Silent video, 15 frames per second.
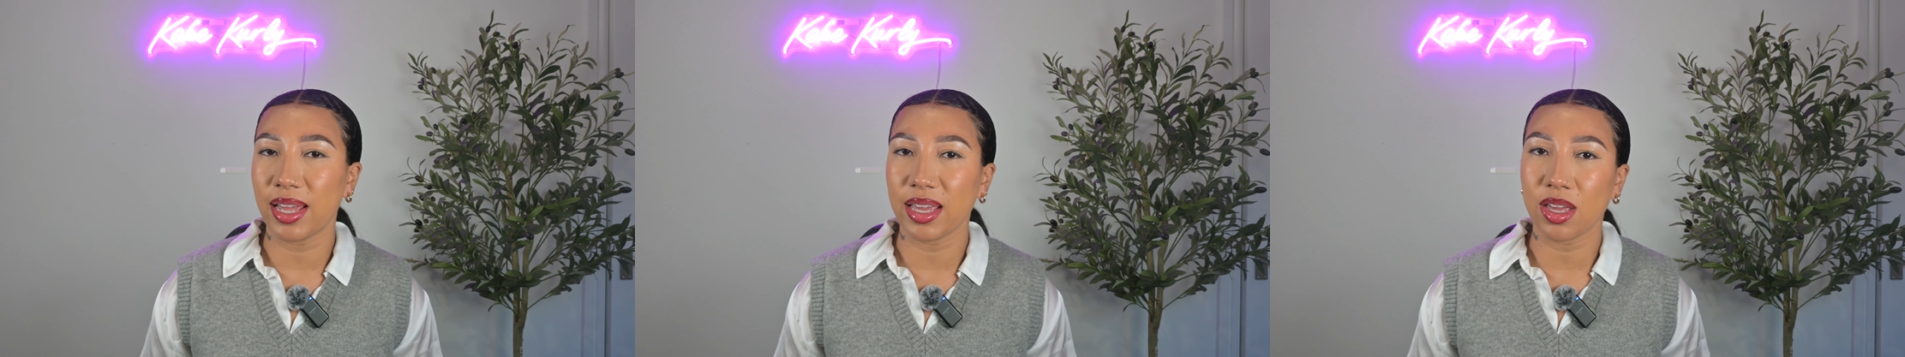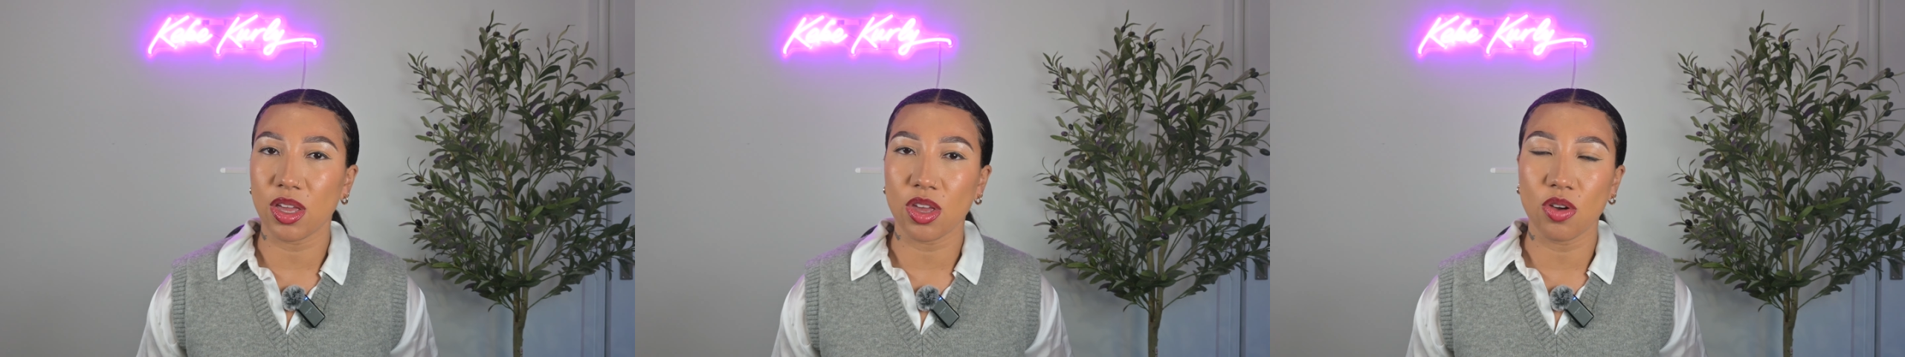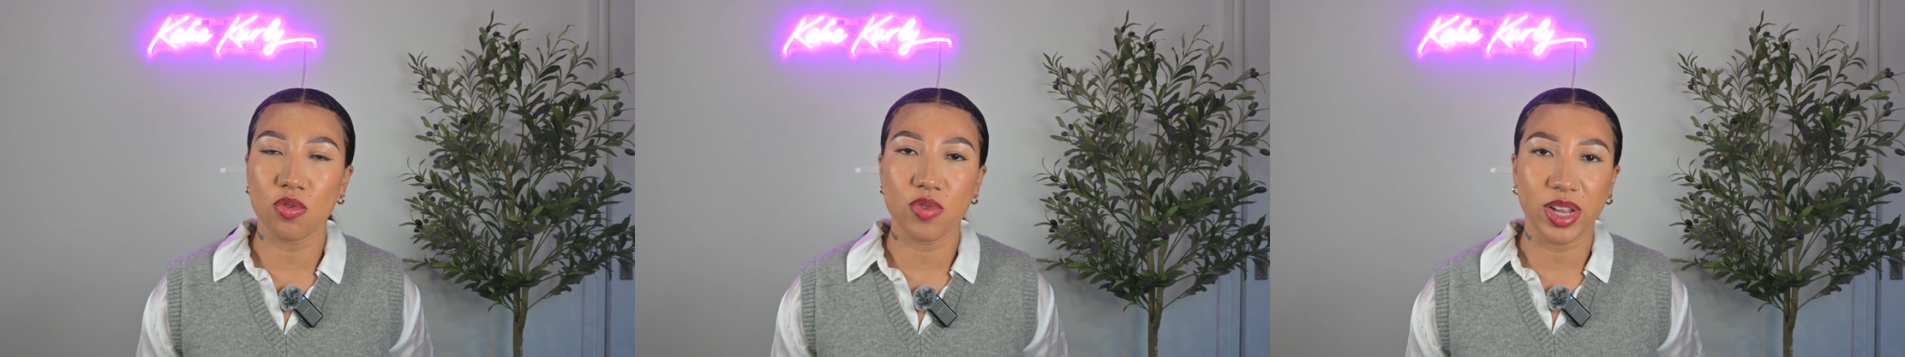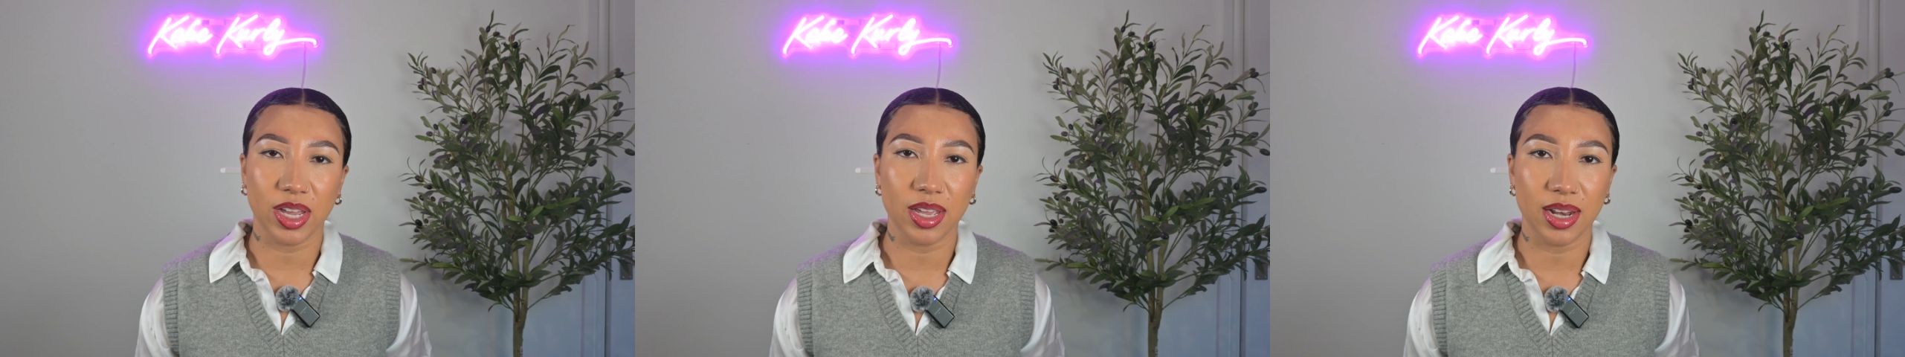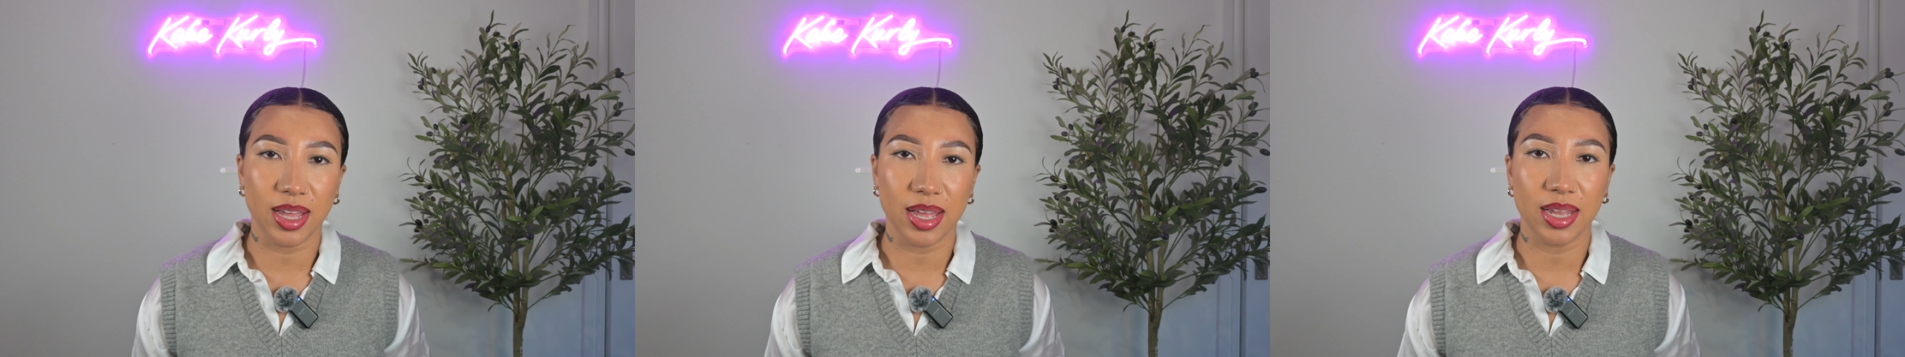like your
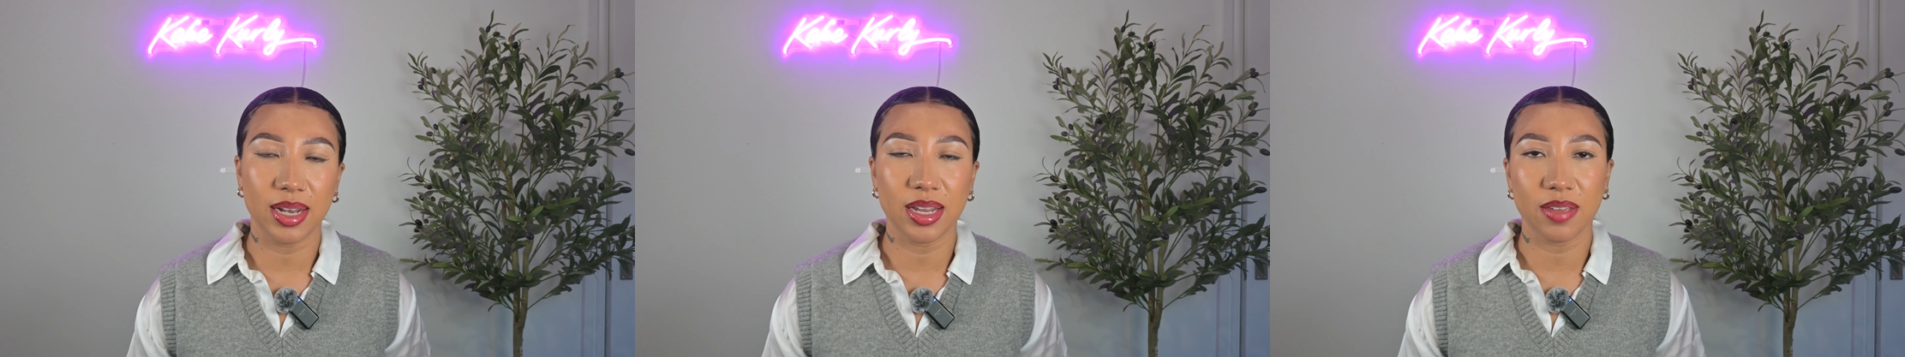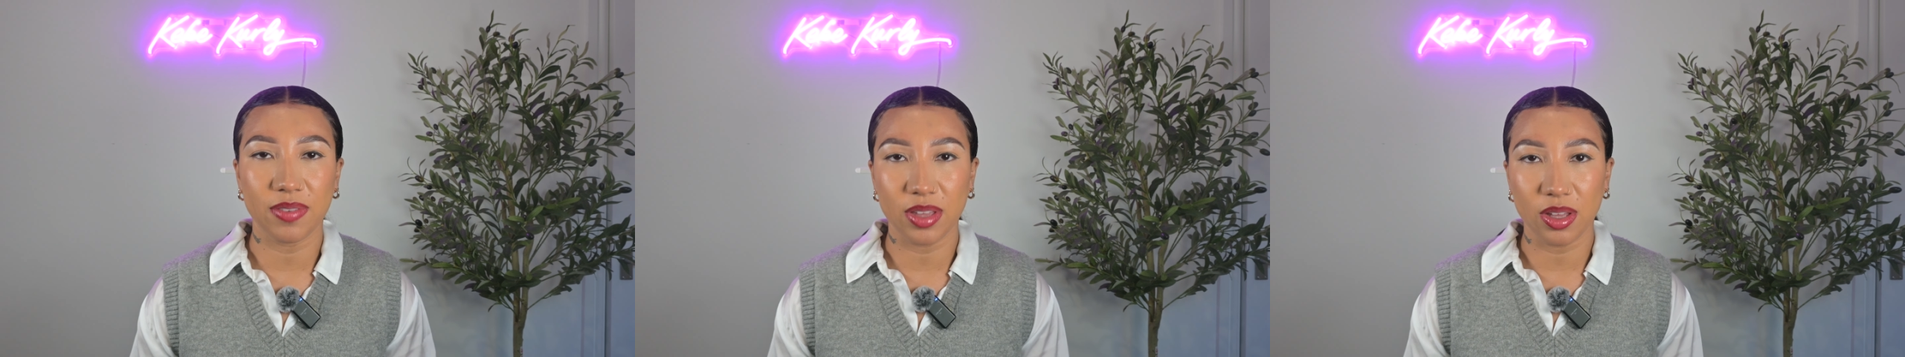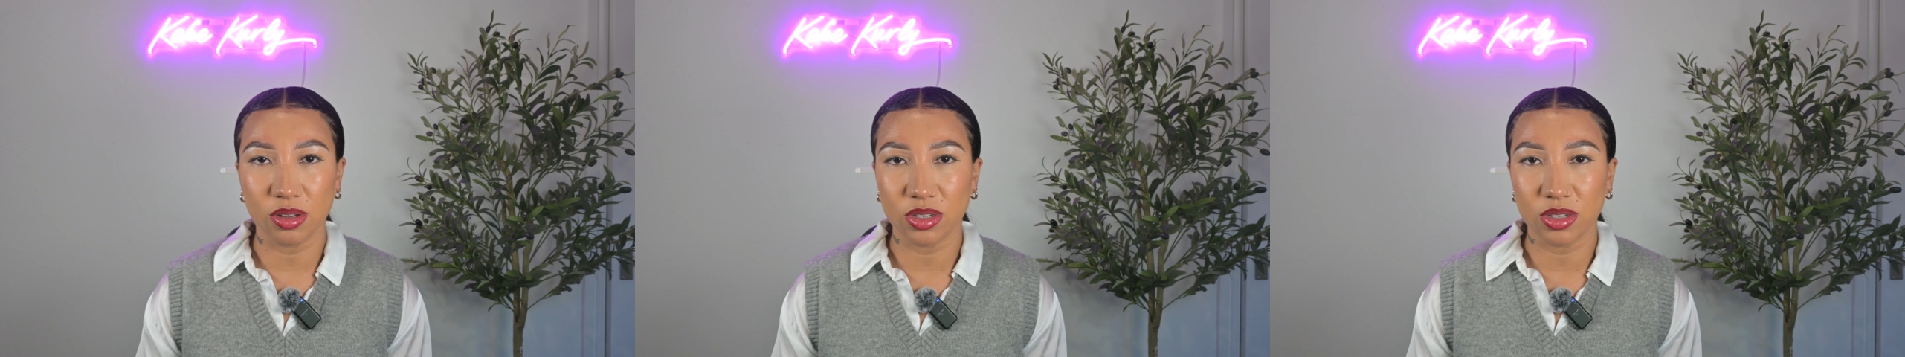regular leave-in